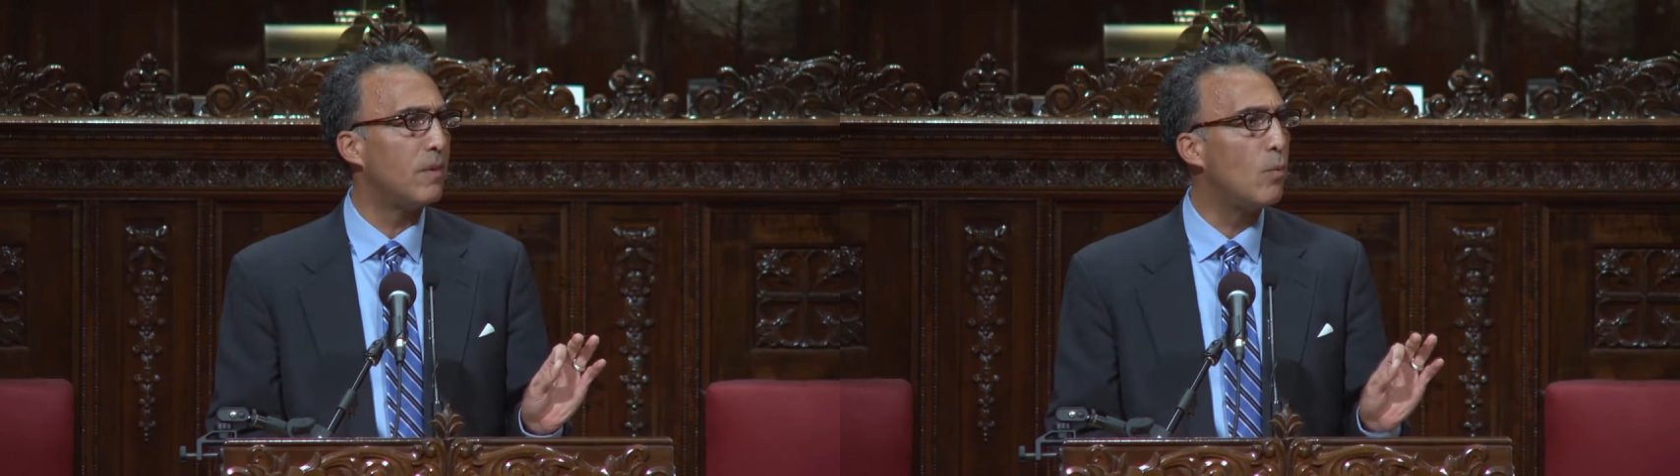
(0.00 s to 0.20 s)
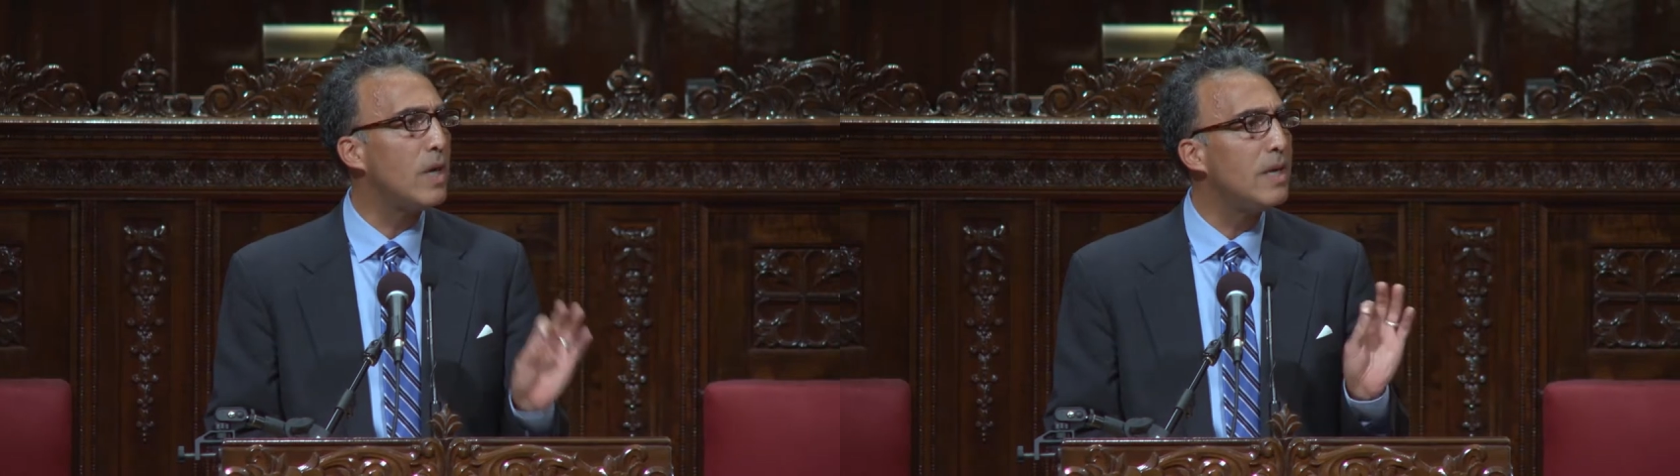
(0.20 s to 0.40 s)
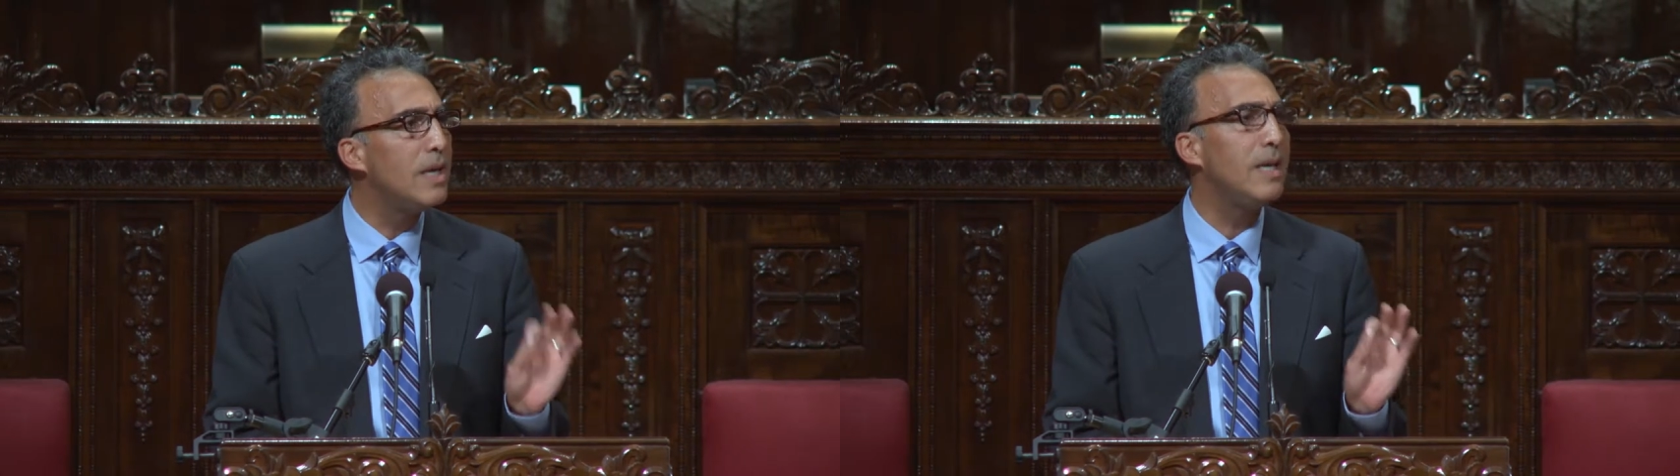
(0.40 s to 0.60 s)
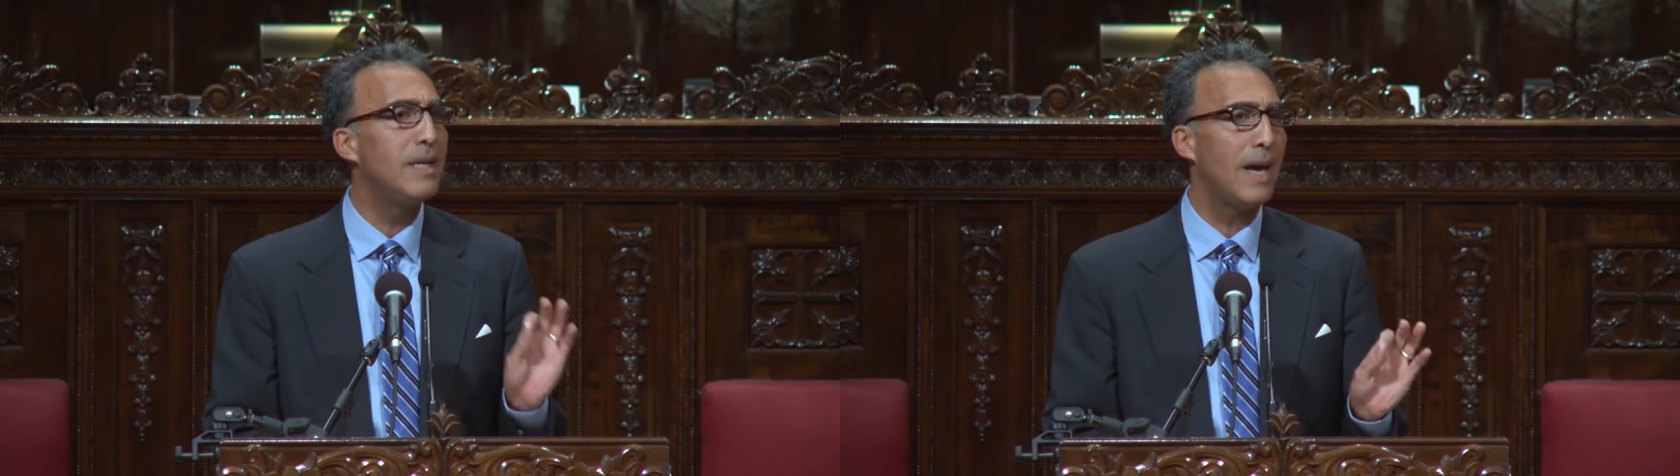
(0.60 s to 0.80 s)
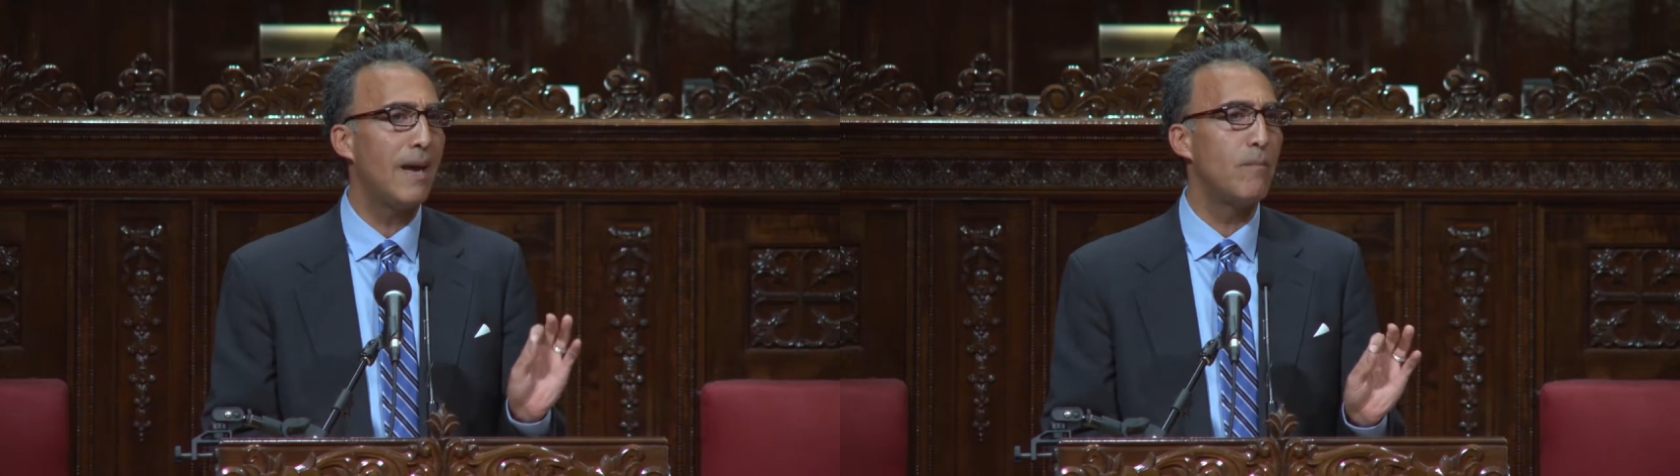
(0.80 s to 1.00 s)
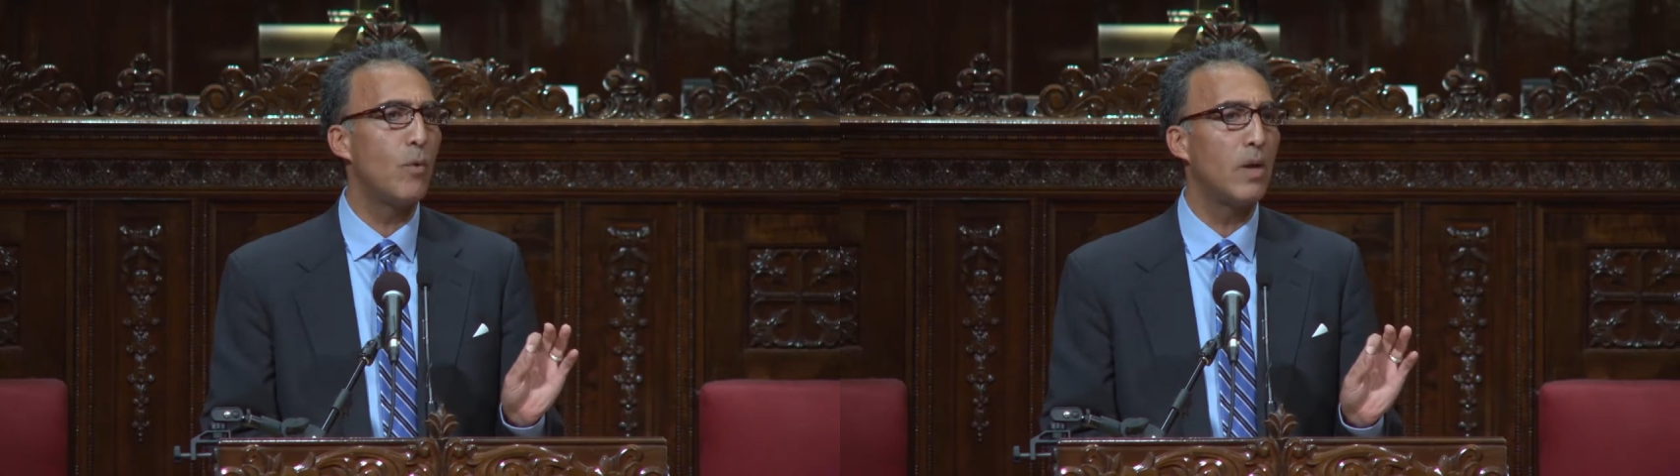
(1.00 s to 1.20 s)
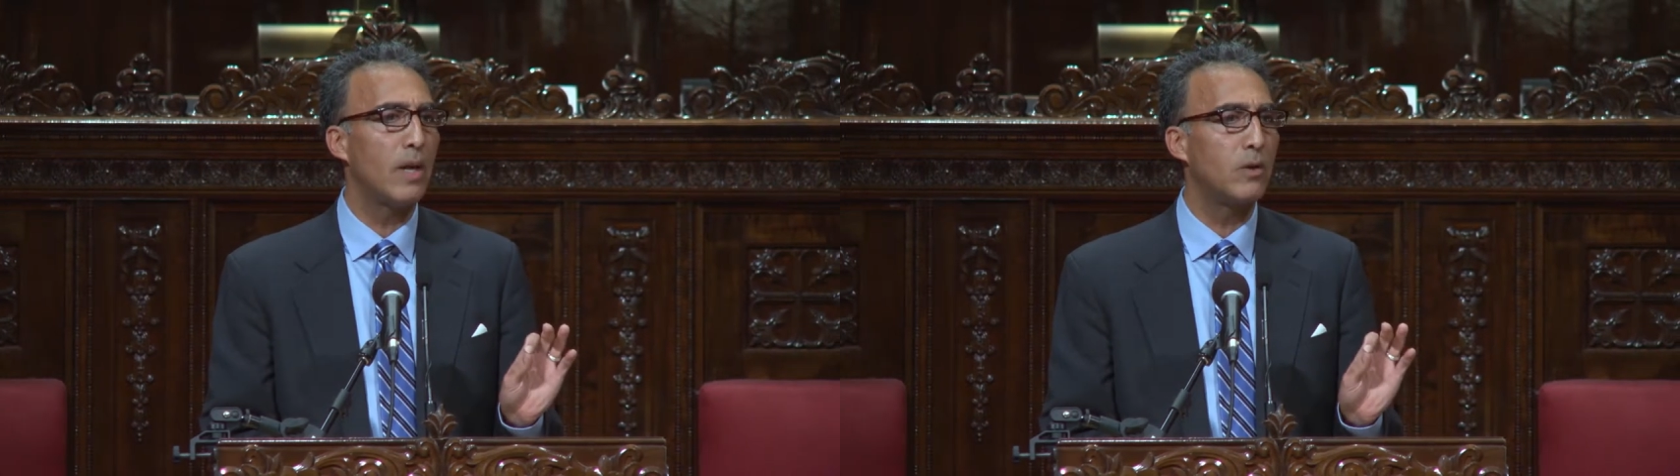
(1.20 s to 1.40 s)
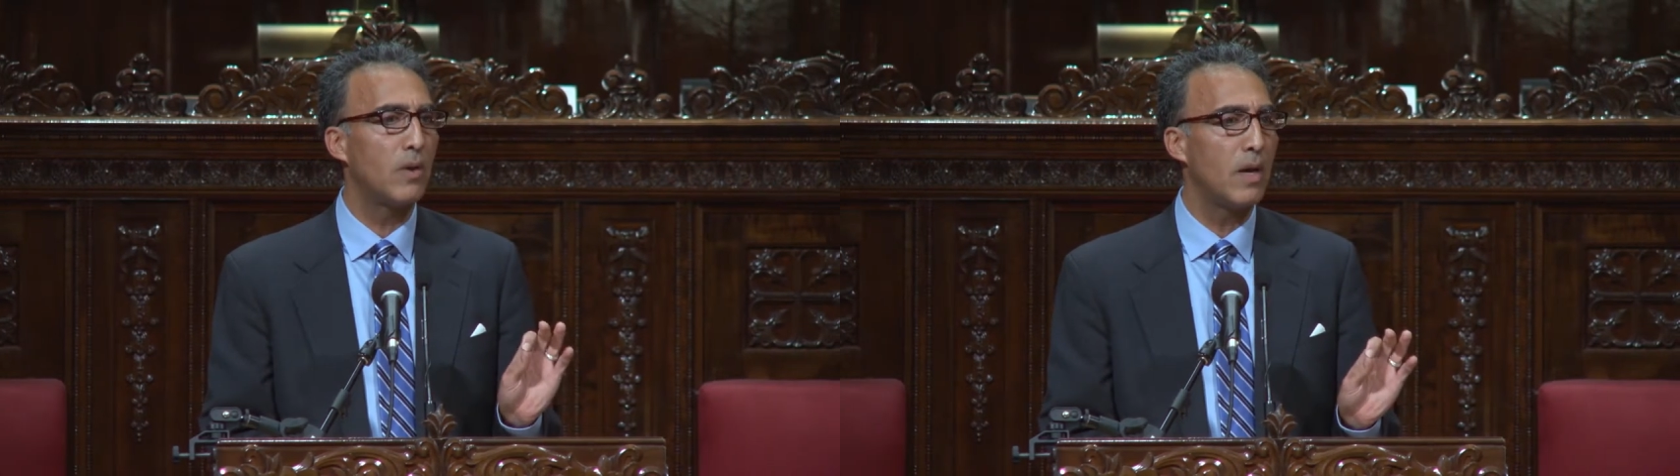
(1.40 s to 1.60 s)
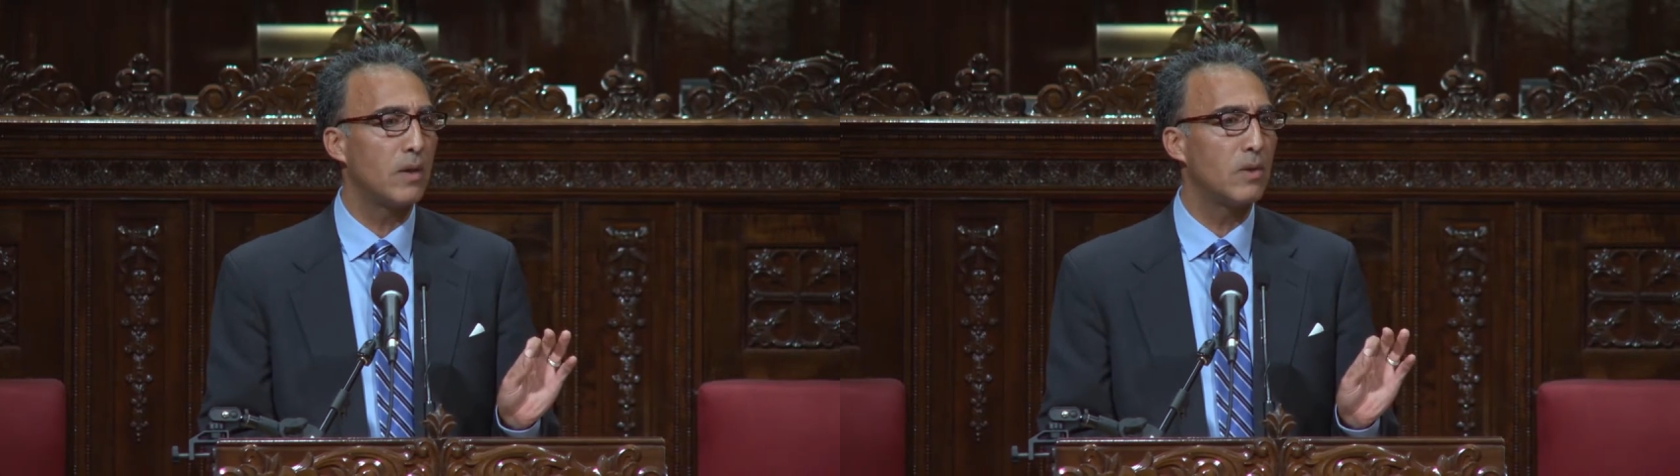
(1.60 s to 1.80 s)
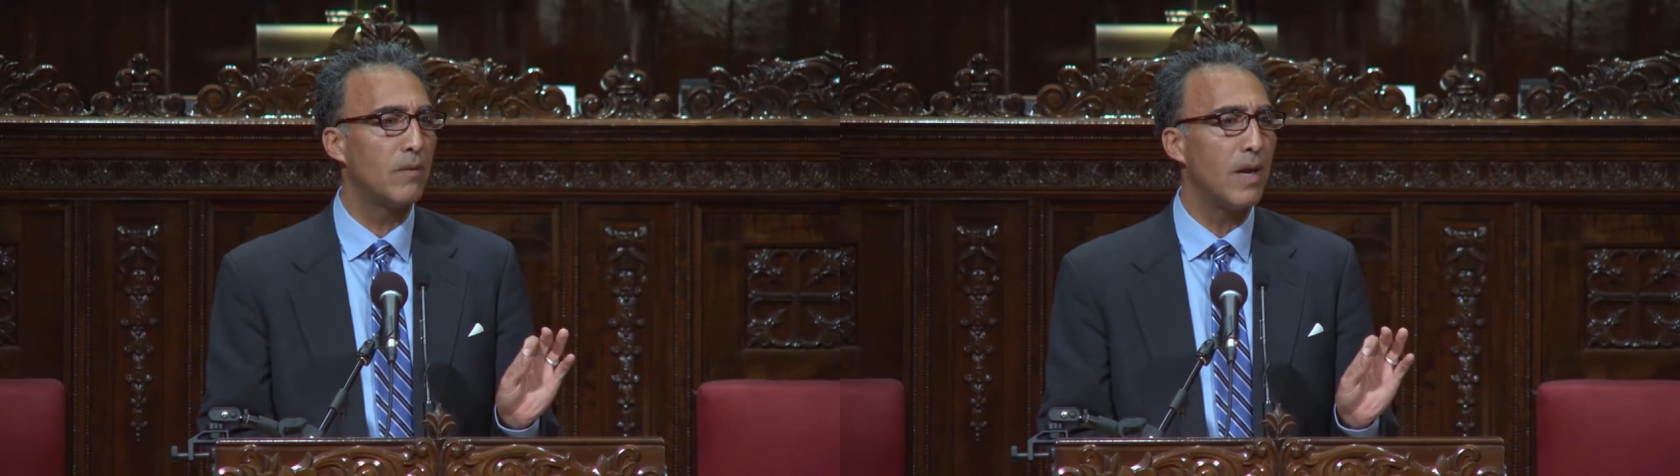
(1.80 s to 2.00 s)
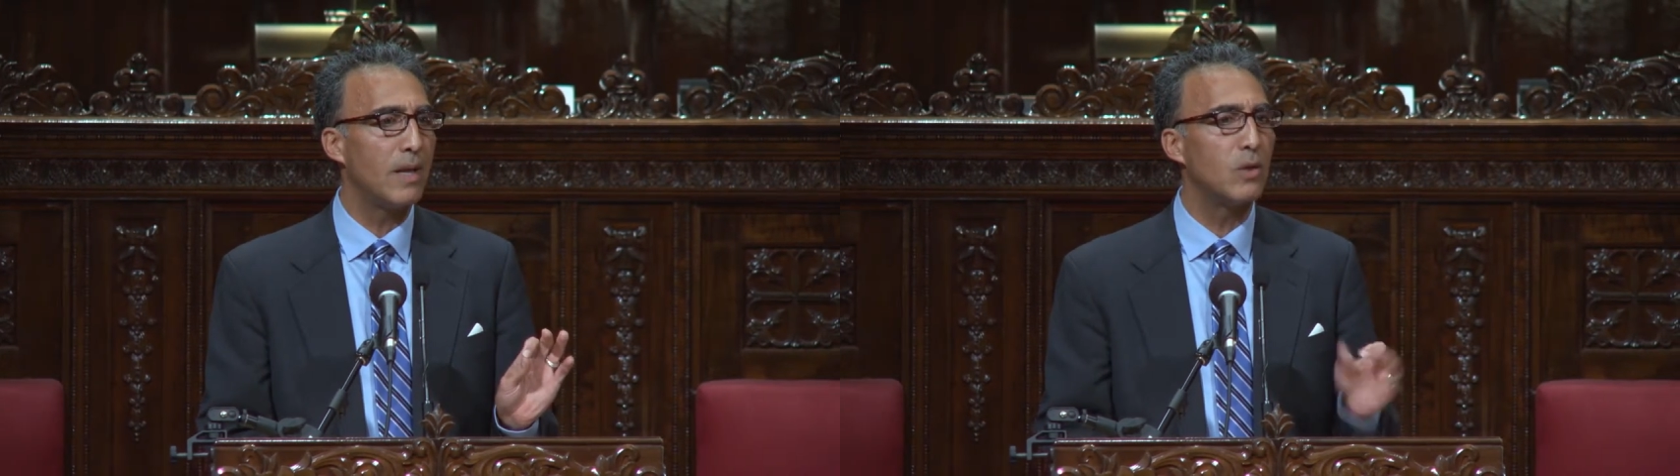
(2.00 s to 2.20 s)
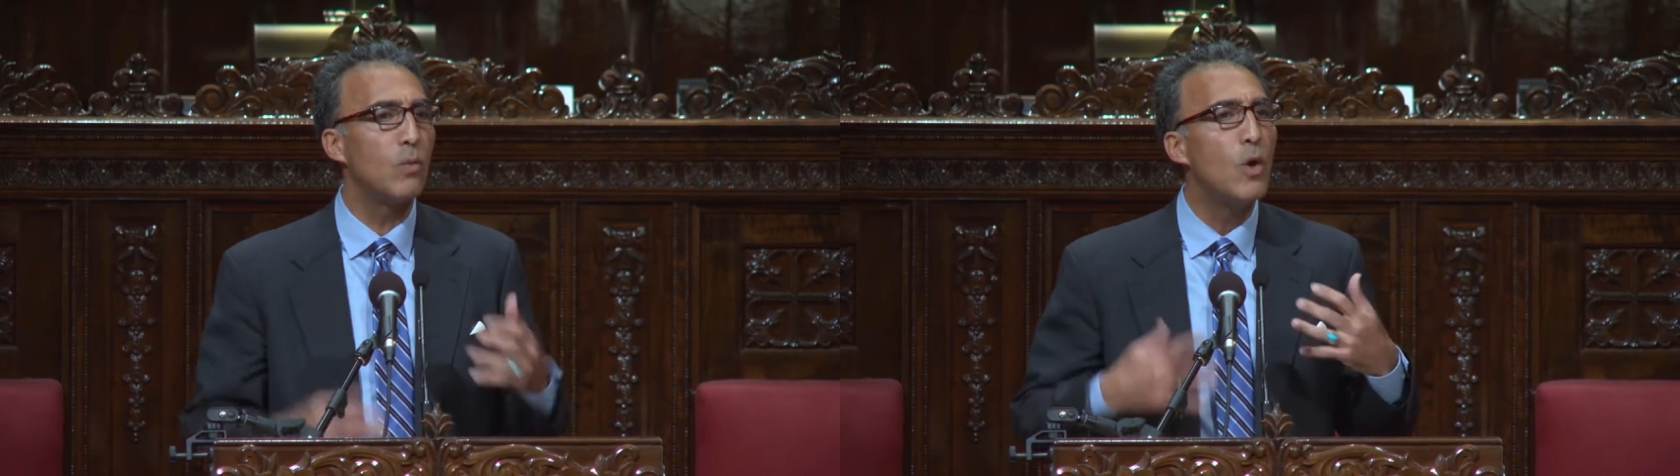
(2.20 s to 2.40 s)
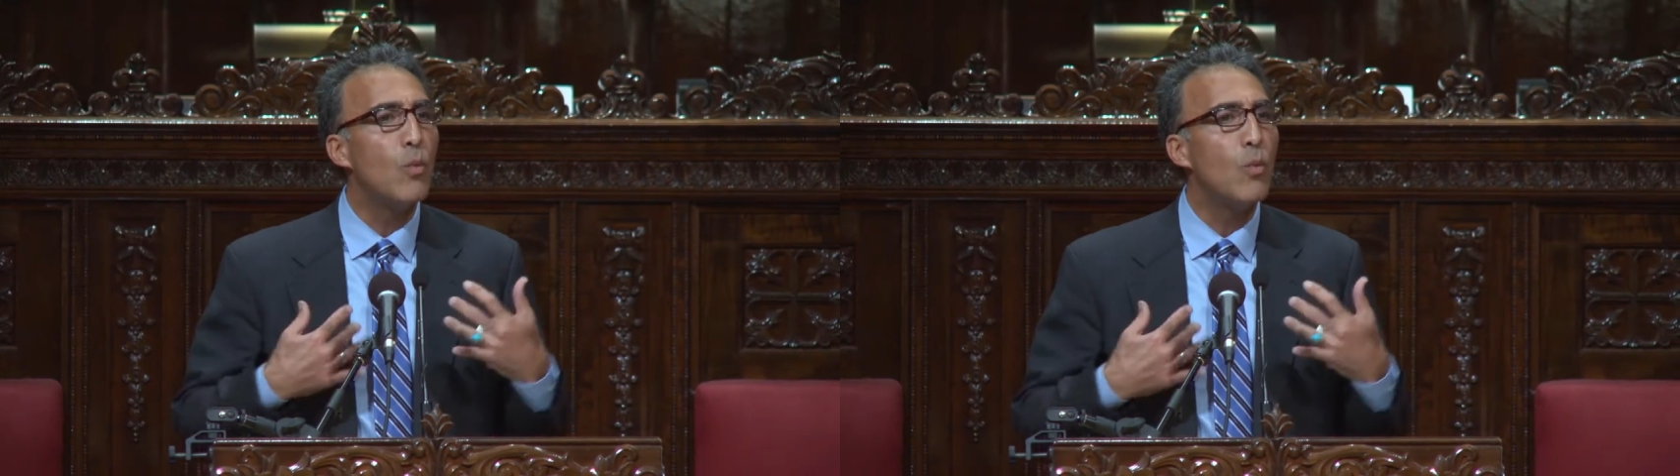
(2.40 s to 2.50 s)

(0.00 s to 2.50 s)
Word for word: We need to have more electronic surveillance.